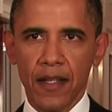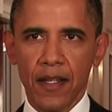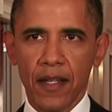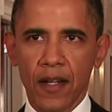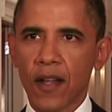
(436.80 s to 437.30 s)

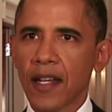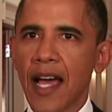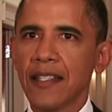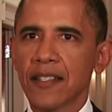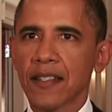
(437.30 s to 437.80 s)
And on
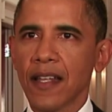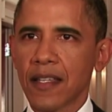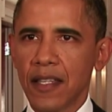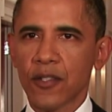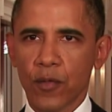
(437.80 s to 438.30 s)
nights like
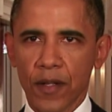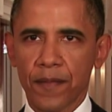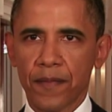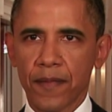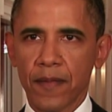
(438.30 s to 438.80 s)
this one,
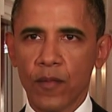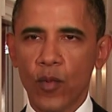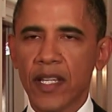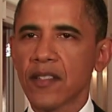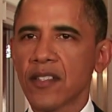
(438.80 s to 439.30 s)

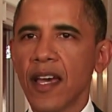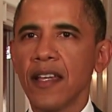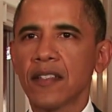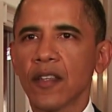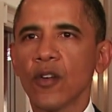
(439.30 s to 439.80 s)
we can say
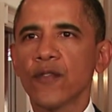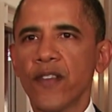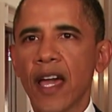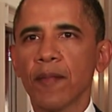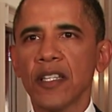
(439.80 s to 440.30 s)
to those
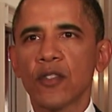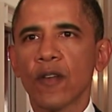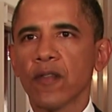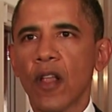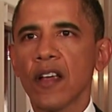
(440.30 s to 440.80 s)
families who
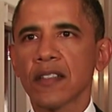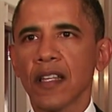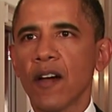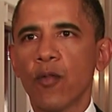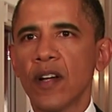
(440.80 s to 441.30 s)
have lost
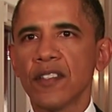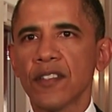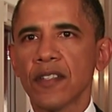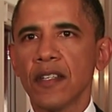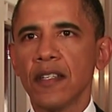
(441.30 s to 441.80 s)
loved
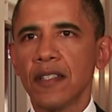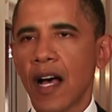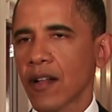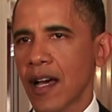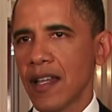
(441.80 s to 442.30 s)
ones to
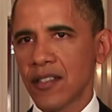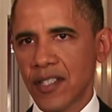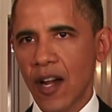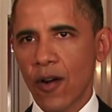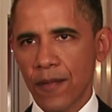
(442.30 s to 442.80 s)
al-Qaeda's
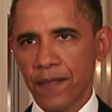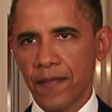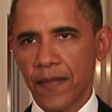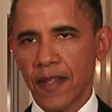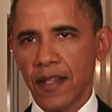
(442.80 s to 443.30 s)
terror,
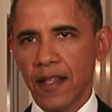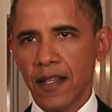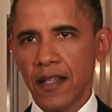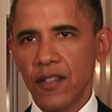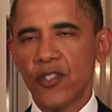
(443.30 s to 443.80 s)

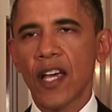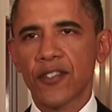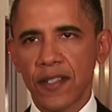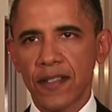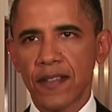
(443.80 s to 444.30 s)

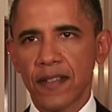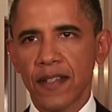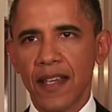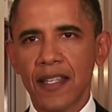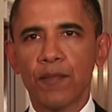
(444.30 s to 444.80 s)
justice
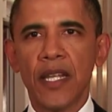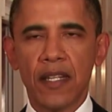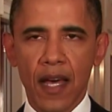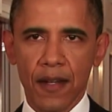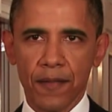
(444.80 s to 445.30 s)
has been done.